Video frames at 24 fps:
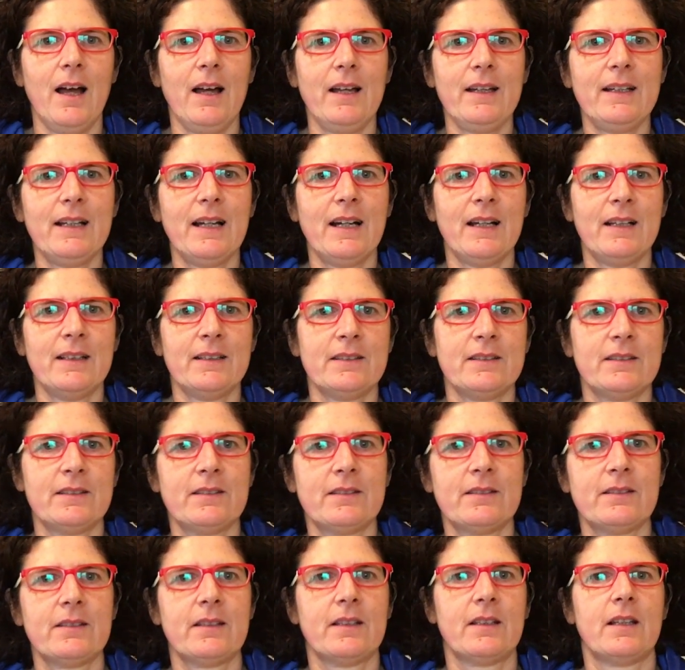Hi
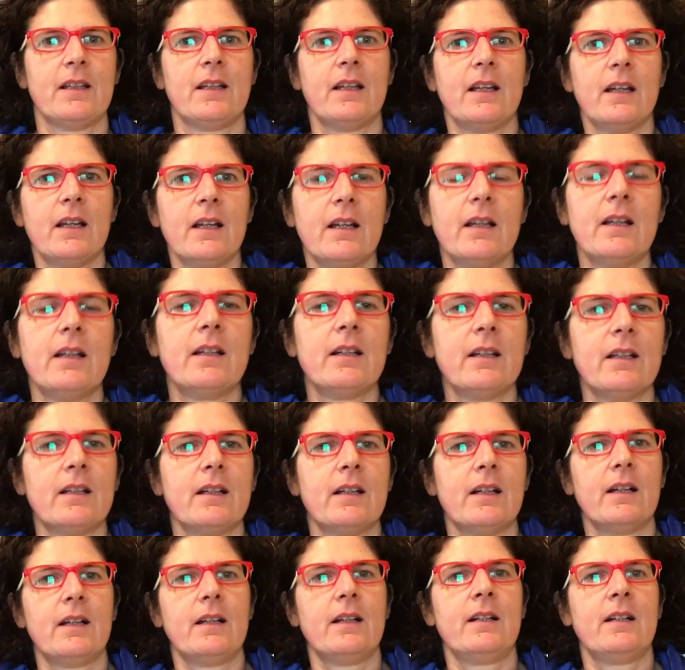guys,
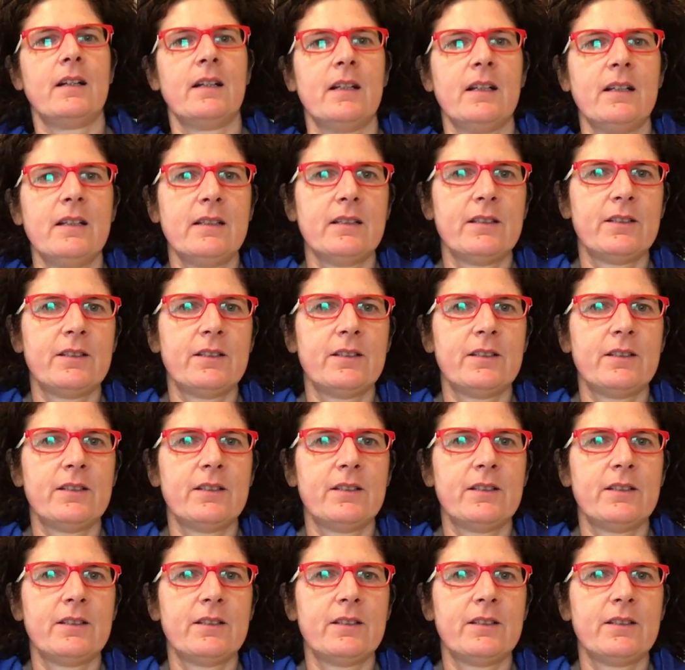uh,